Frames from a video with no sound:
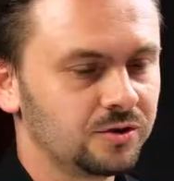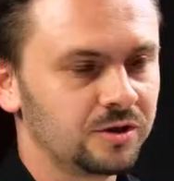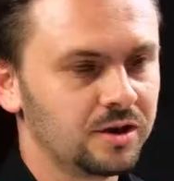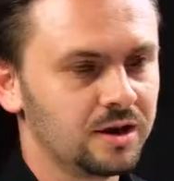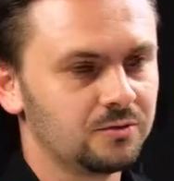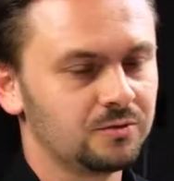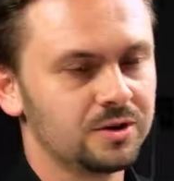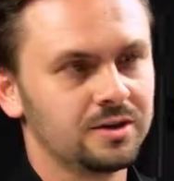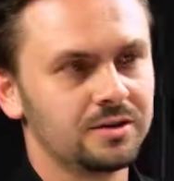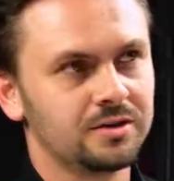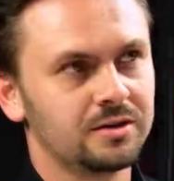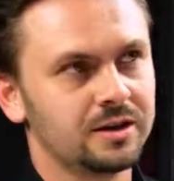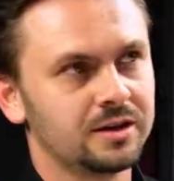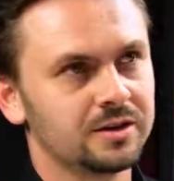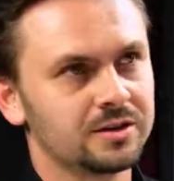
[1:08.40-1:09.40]
it with
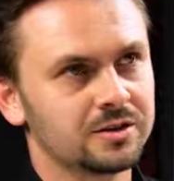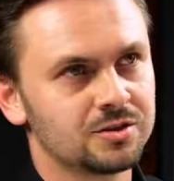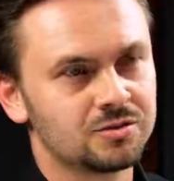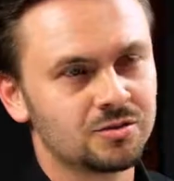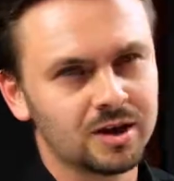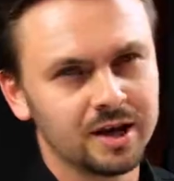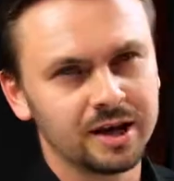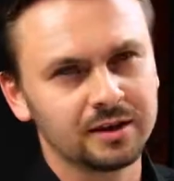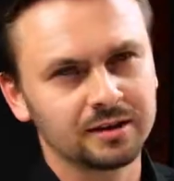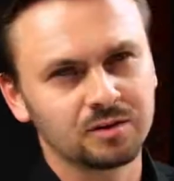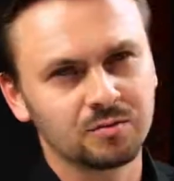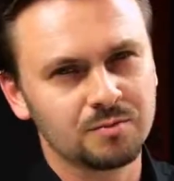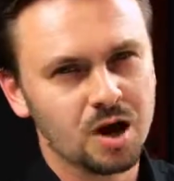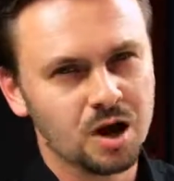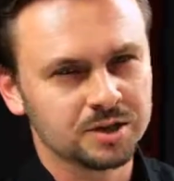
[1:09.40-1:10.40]
like a triangular
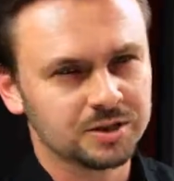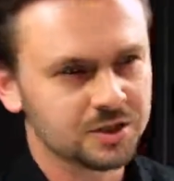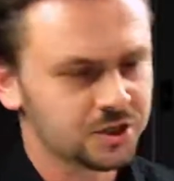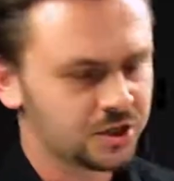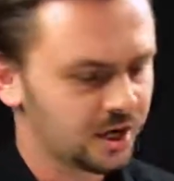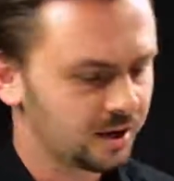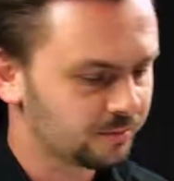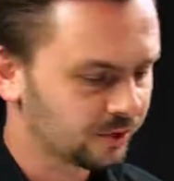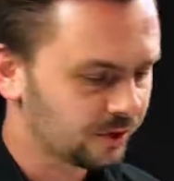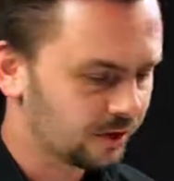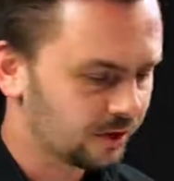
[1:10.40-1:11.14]
boxy shape.